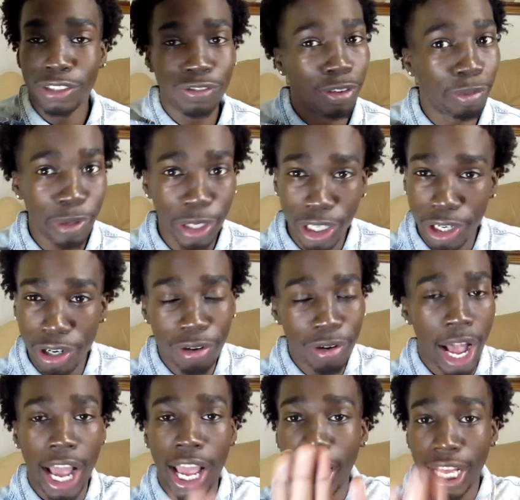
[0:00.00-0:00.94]
for
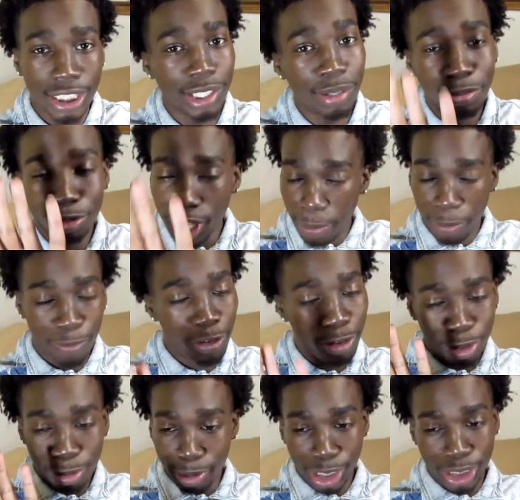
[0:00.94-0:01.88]
real, I got something dropping
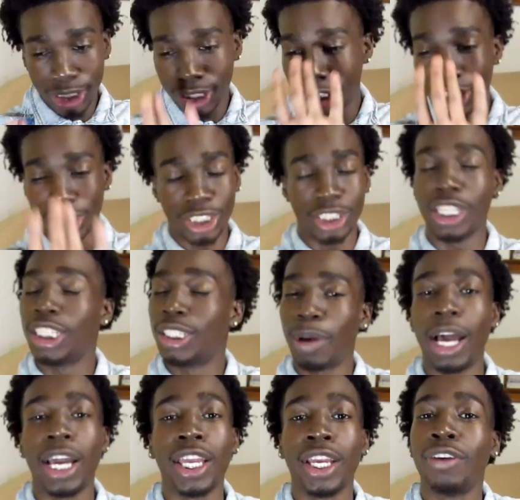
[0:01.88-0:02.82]
for you, bitch. And it's
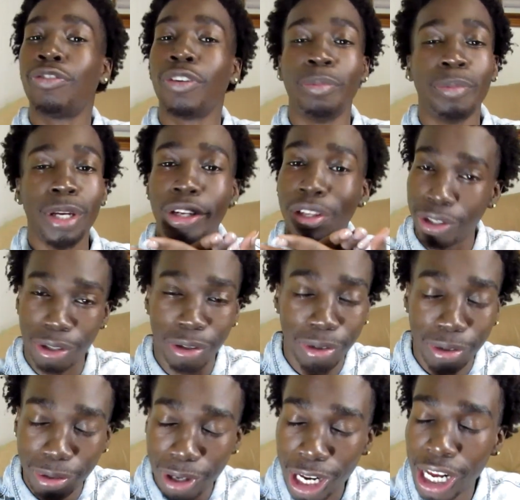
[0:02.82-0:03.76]
my gift from me to
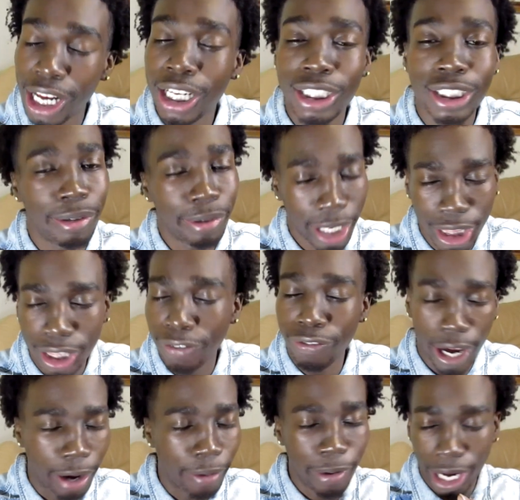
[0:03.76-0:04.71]
you. So, get the
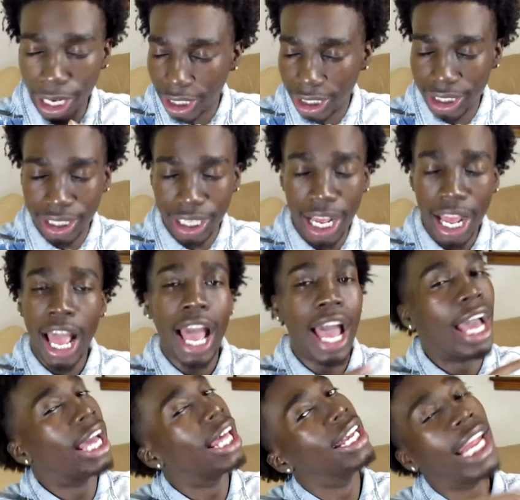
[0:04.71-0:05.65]
fuck ready.
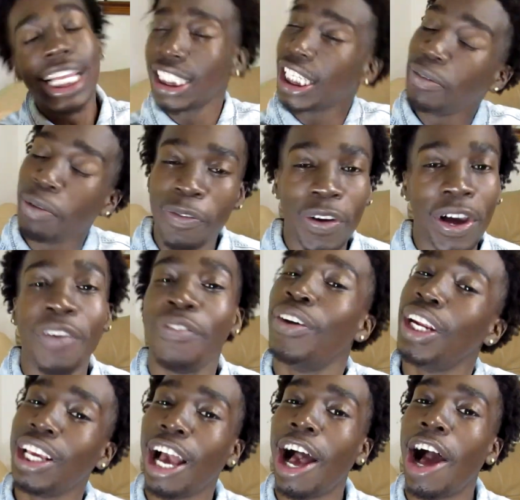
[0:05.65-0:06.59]
That's a motherfucking
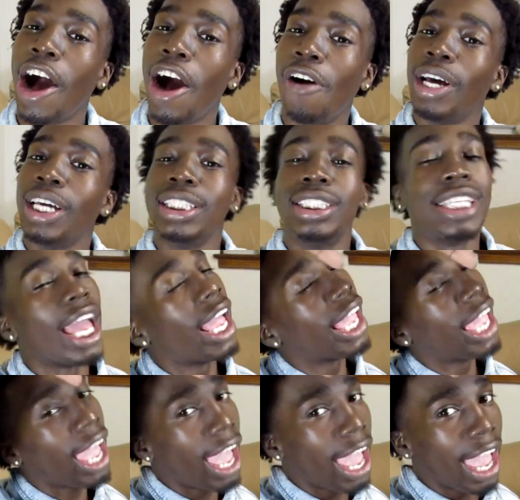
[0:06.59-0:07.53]
video. And
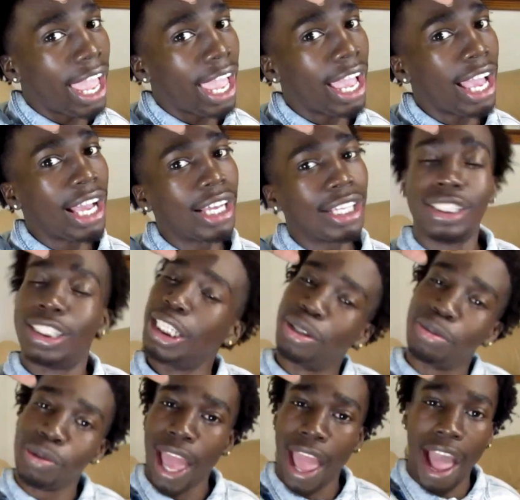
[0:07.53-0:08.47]
same gang,
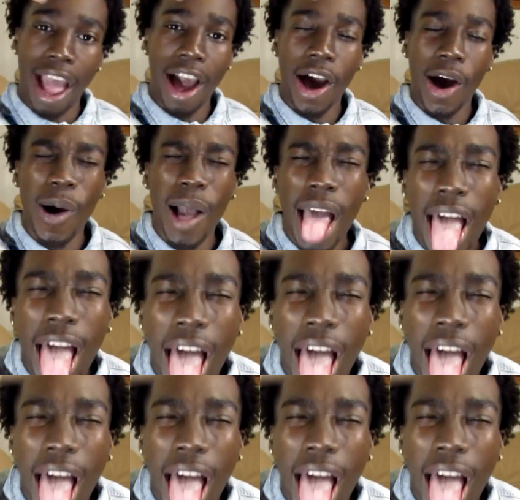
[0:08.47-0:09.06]
sis, we out.